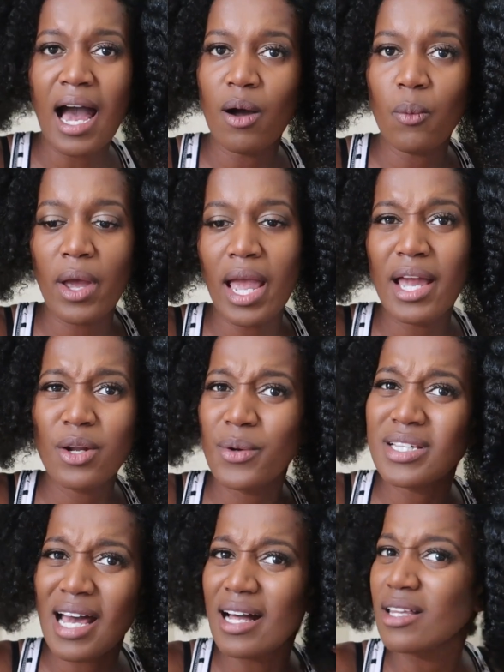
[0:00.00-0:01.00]
that way I know
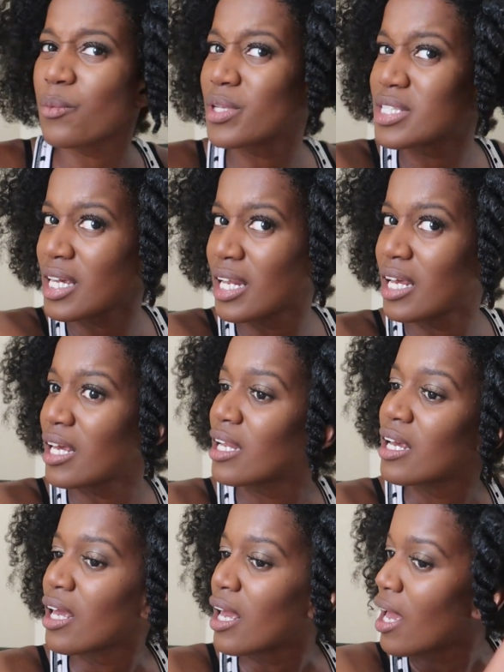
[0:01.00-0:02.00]
exactly what's in
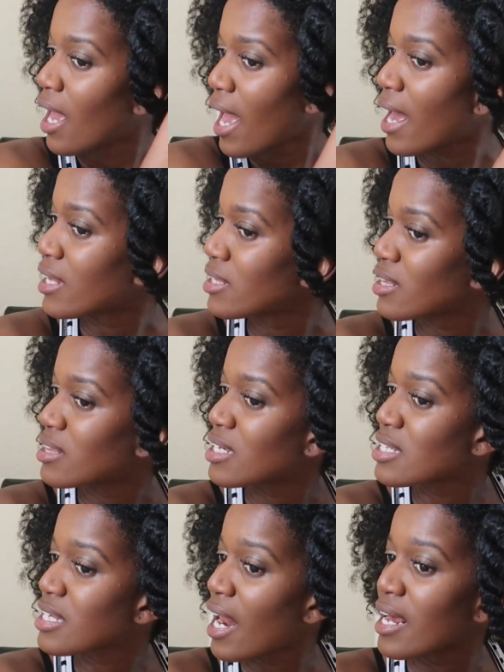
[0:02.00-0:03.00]
it, and the
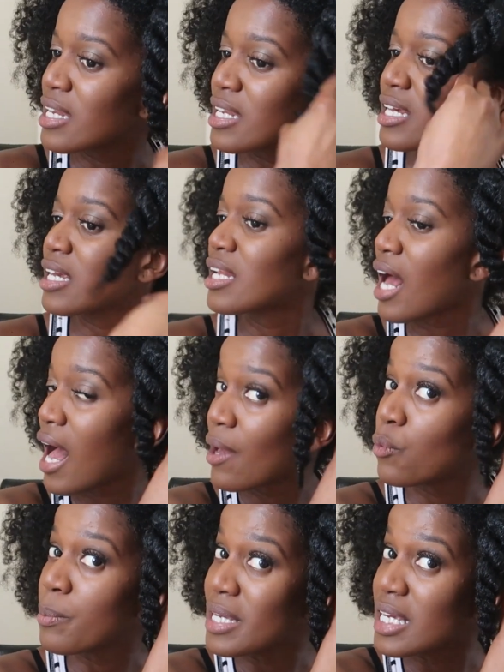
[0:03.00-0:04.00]
things that I need
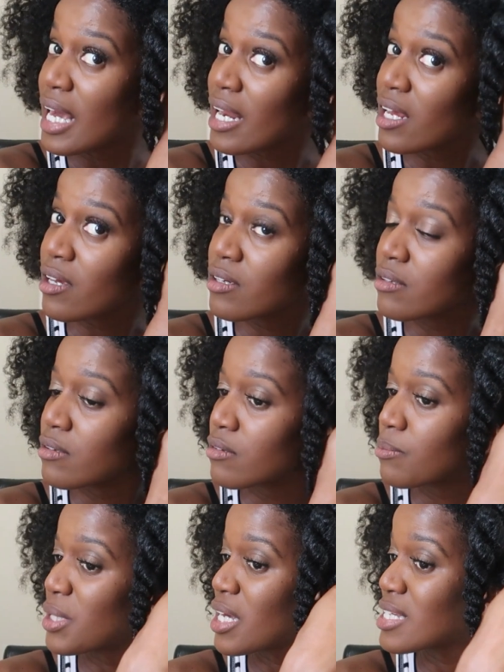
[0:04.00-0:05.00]
I will be getting
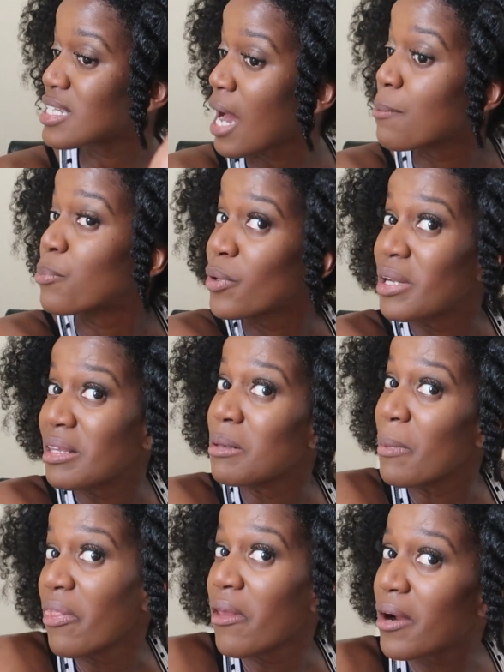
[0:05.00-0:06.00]
because I'm putting
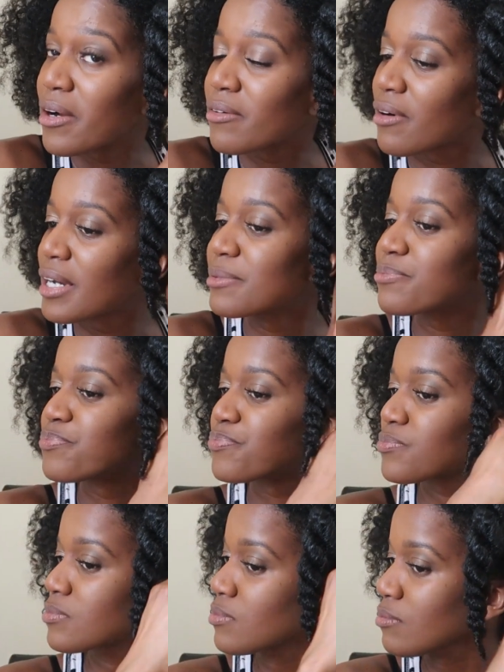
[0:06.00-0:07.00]
them in there, right?
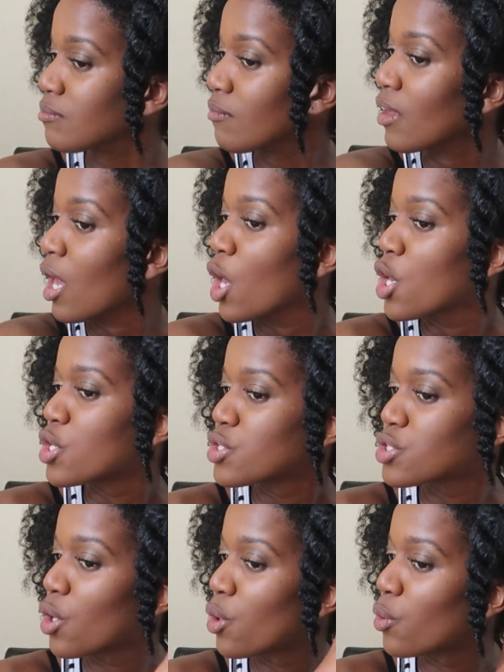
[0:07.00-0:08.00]

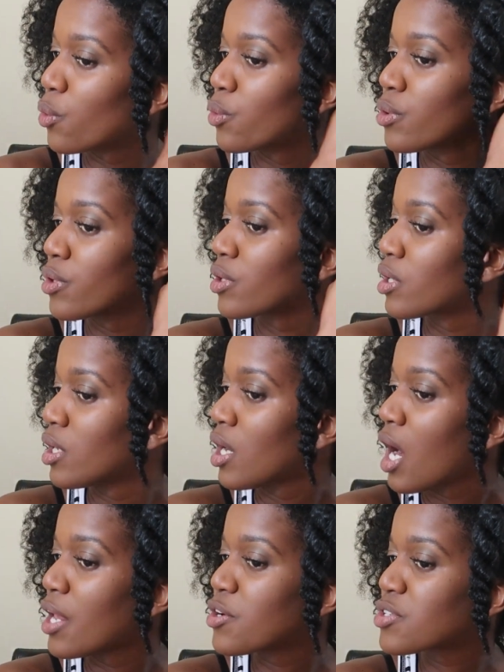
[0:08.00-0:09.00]
So
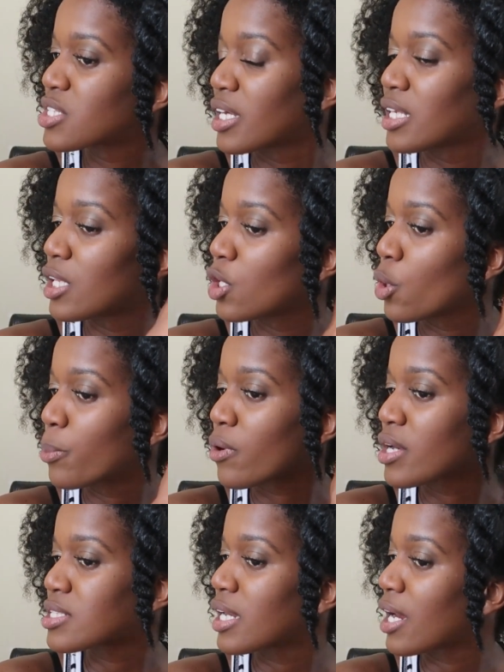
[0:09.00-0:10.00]
understand that low
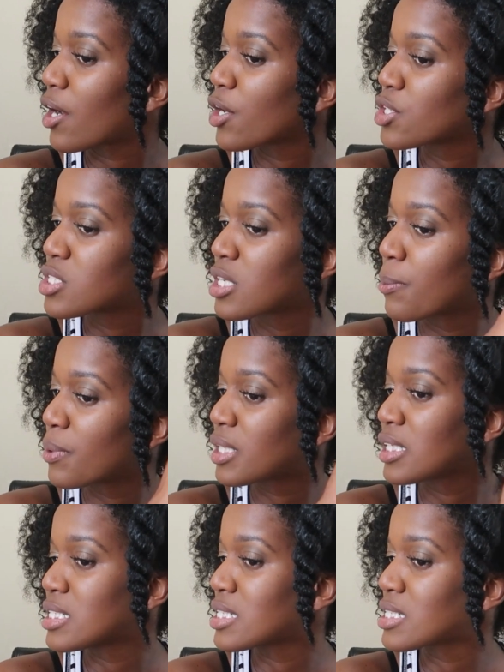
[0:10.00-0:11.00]
porosity hair
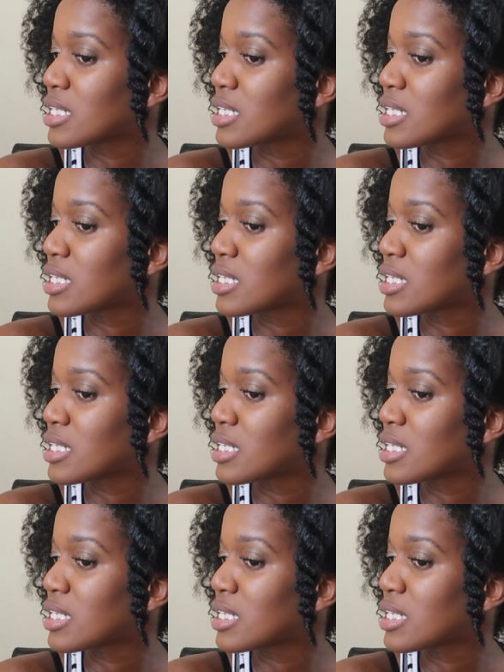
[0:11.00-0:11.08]
typically